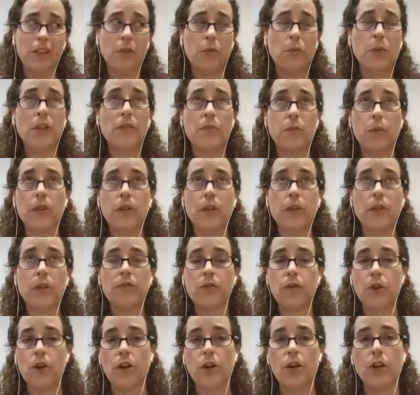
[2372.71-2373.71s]

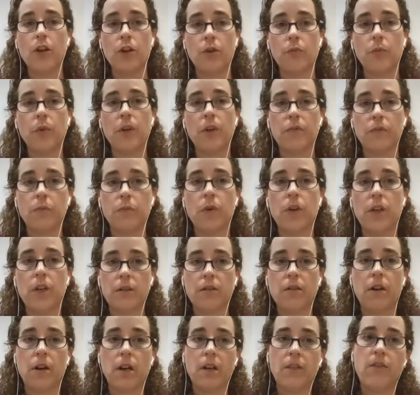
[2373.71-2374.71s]
We're kind of
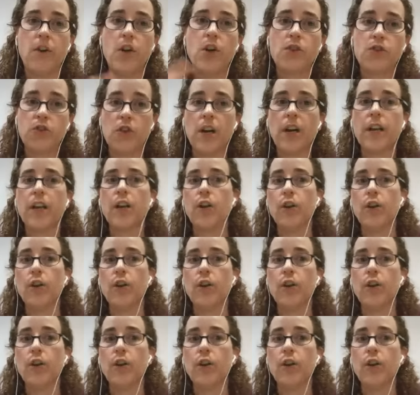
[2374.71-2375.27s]
trying